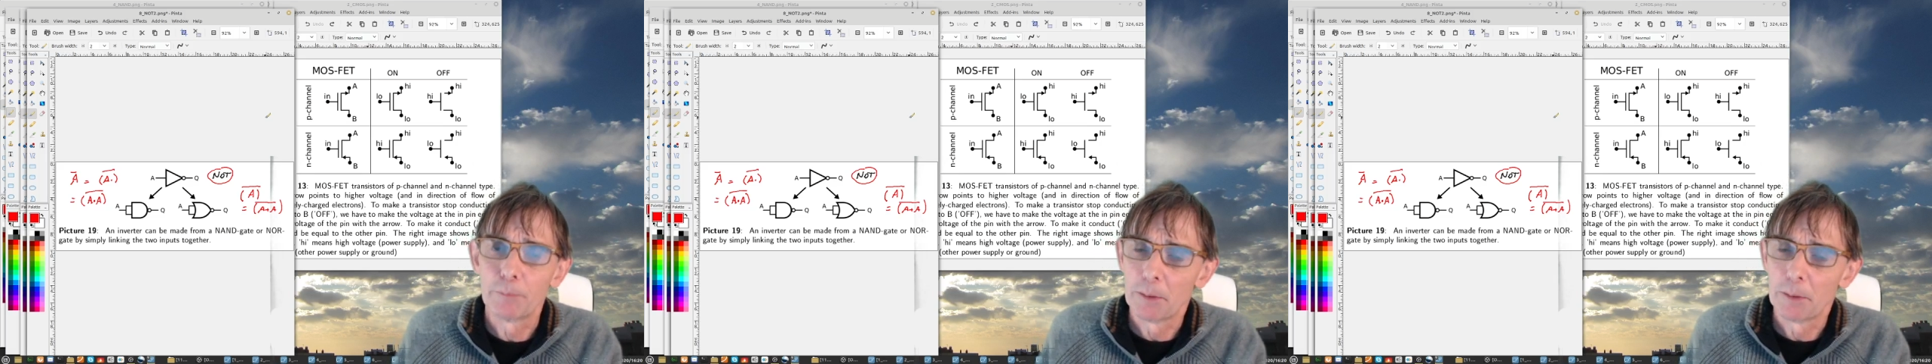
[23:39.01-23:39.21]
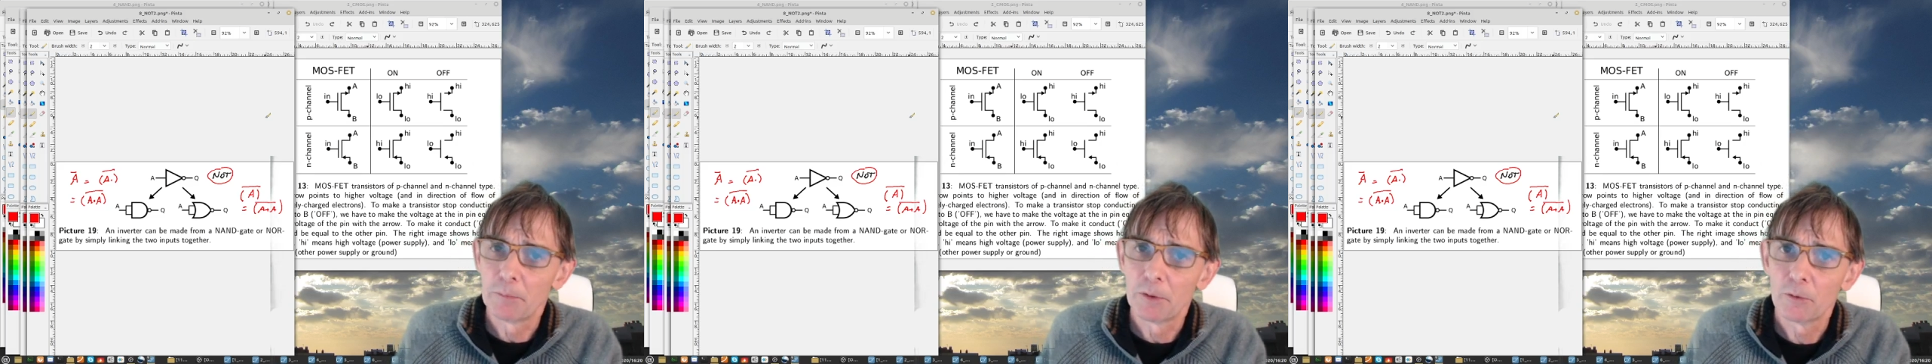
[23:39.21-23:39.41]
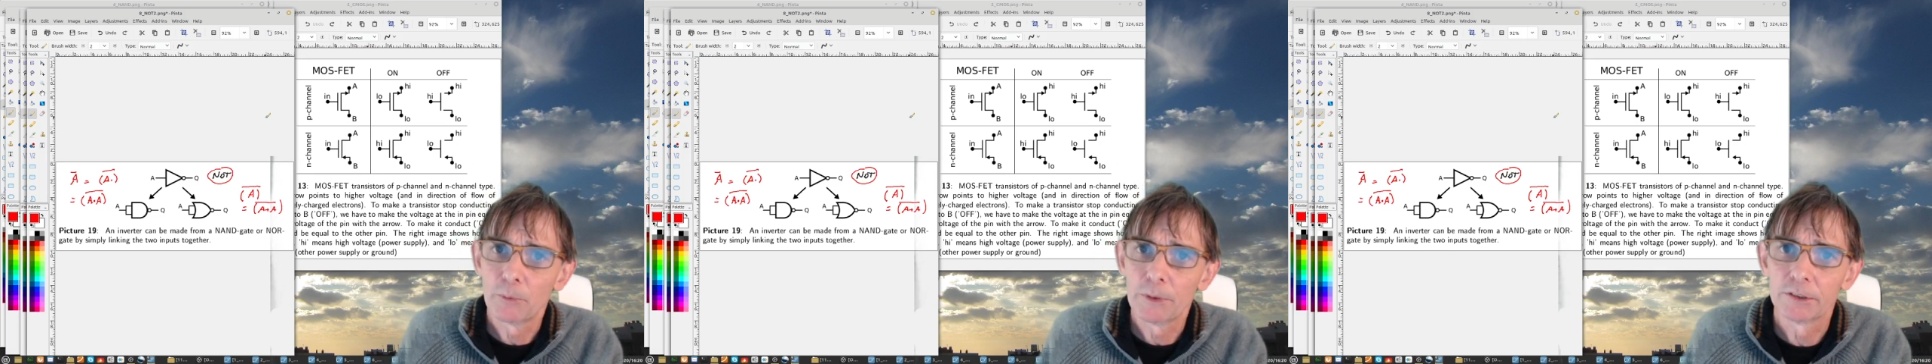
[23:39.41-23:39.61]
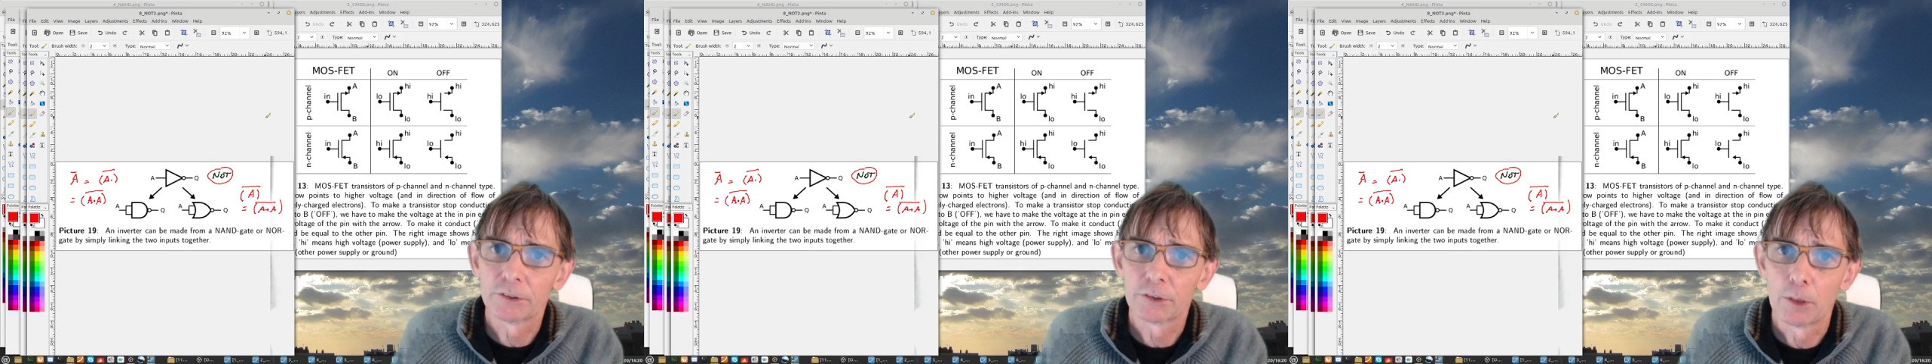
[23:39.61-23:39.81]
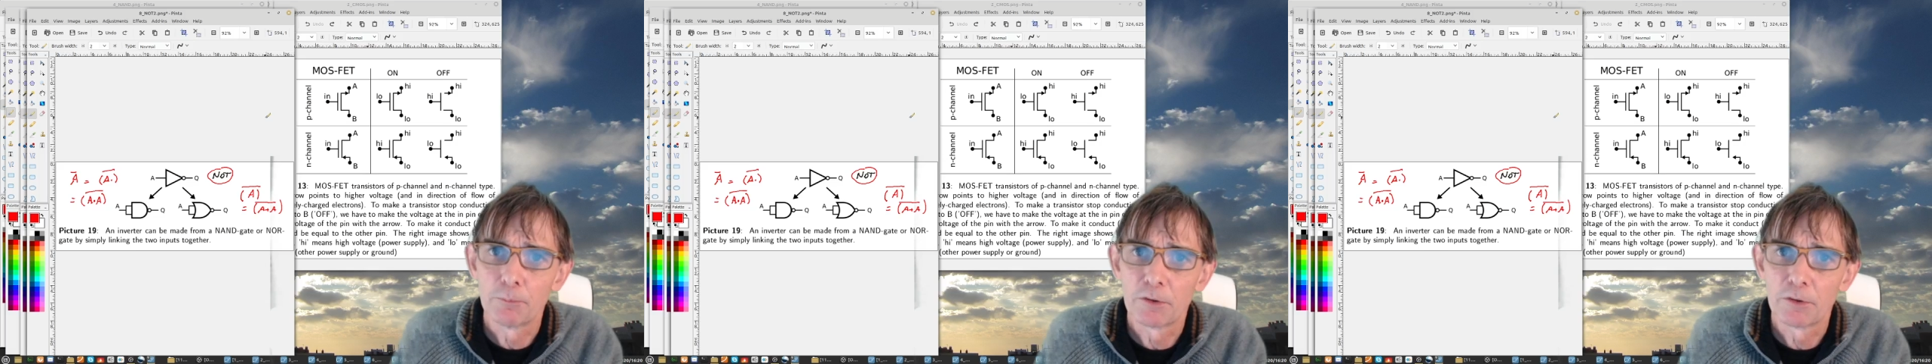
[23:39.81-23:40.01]
remember, with the
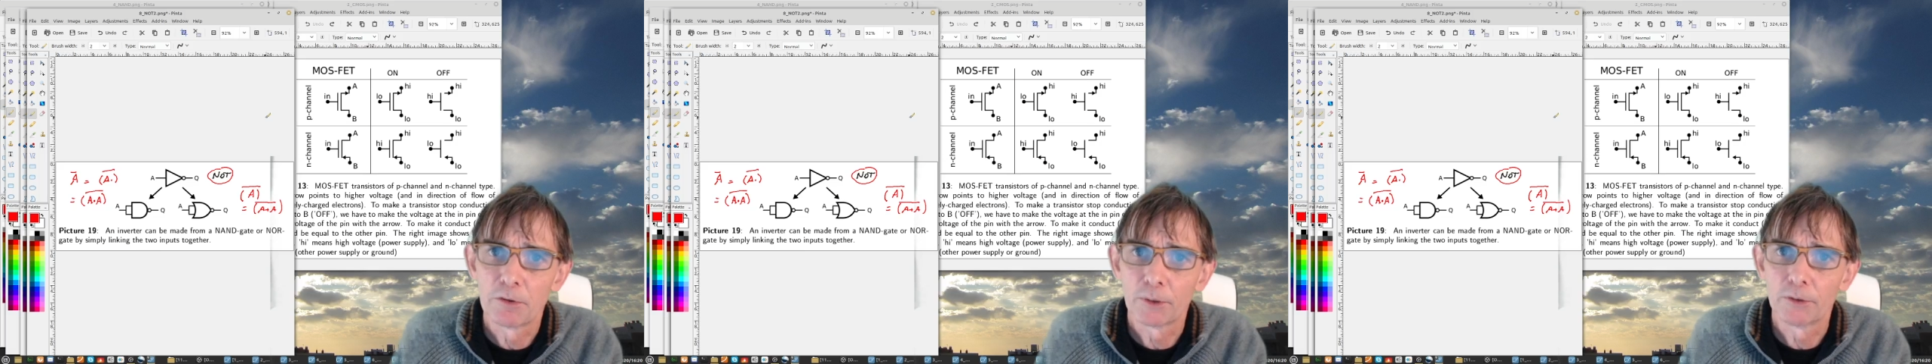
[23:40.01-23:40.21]
sum of